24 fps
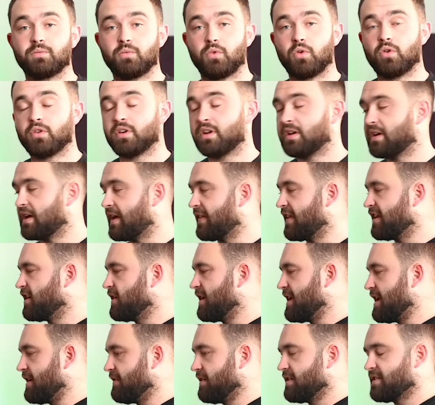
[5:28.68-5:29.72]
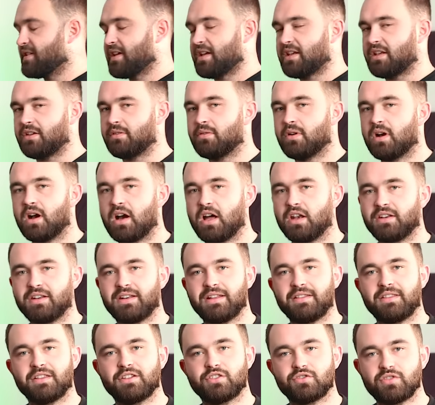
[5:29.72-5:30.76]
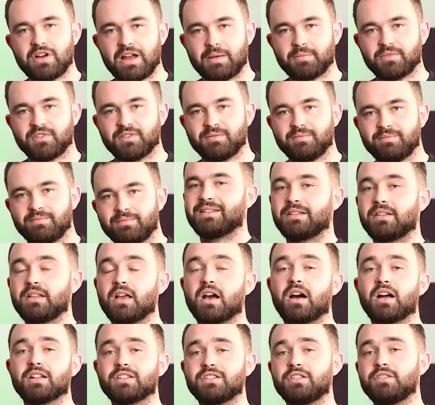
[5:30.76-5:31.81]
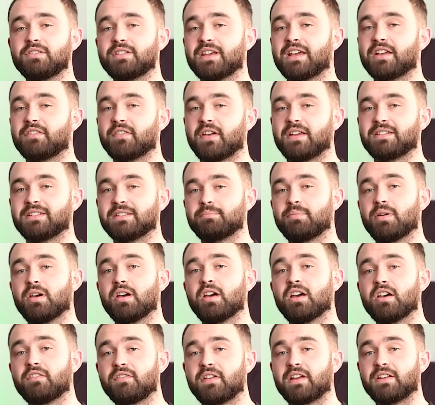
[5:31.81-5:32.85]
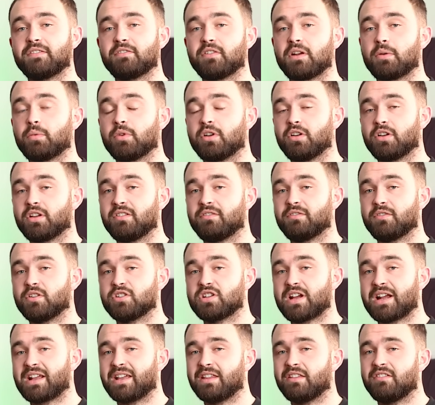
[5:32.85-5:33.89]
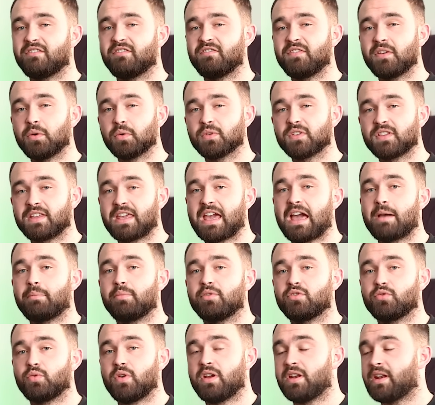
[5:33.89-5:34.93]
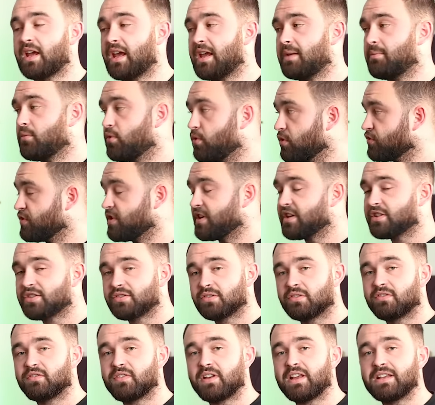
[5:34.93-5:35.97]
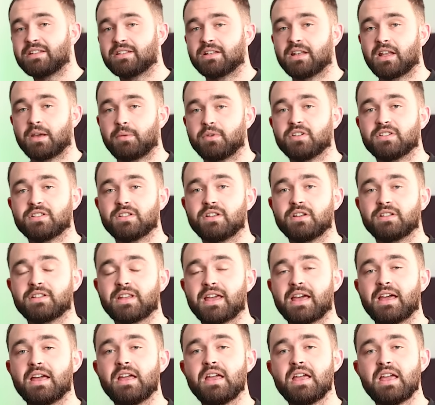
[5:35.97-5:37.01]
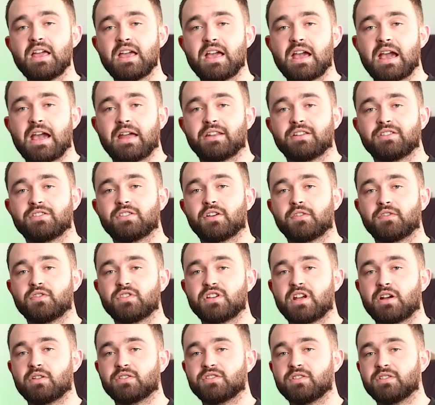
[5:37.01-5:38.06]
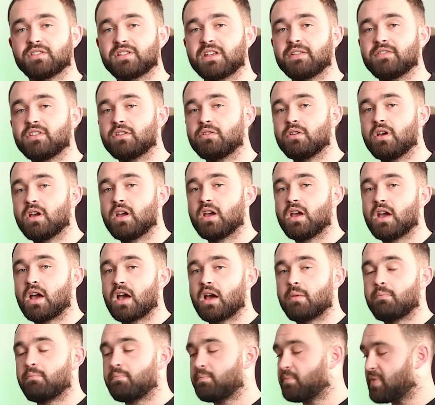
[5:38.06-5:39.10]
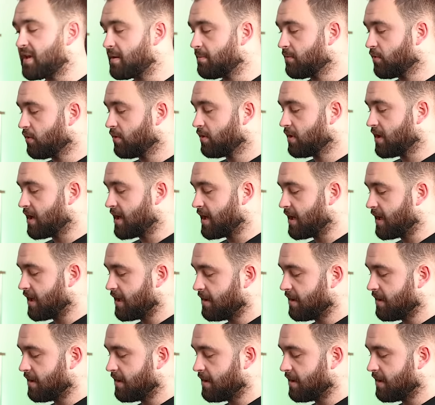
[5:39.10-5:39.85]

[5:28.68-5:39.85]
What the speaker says: is worn and they don't irritate you underneath your straps. So the R2 TechFace is perfect for anyone looking for a jacket that fills the gap between a more traditional fleece, like we just looked at, and a soft shell. So it's giving you a bit more